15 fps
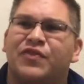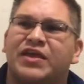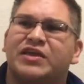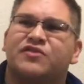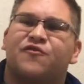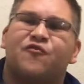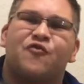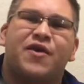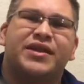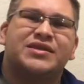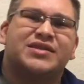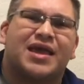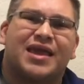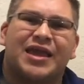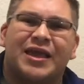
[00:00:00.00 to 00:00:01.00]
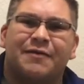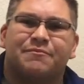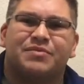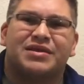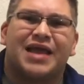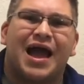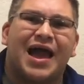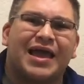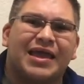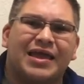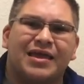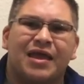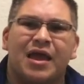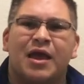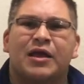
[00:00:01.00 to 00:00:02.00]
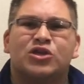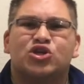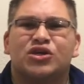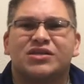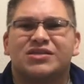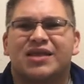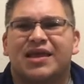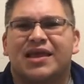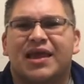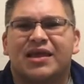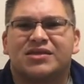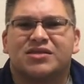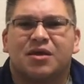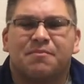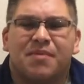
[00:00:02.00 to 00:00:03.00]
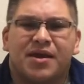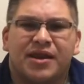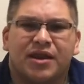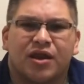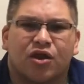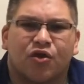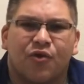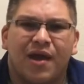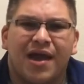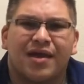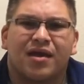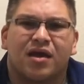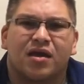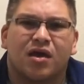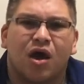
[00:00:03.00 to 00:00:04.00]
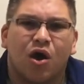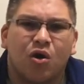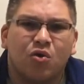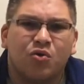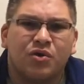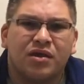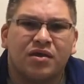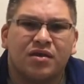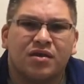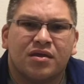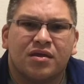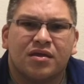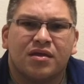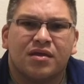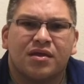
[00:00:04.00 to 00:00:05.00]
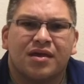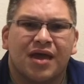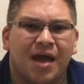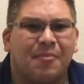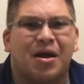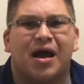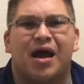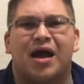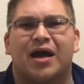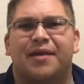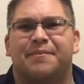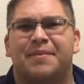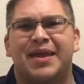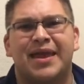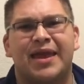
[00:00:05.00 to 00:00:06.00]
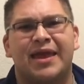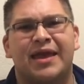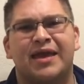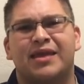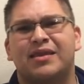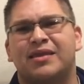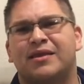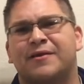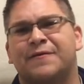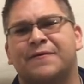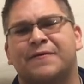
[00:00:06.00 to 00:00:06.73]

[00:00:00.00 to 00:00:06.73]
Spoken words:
these friends that keep dying just to get somebody to crack a code? Come on, man.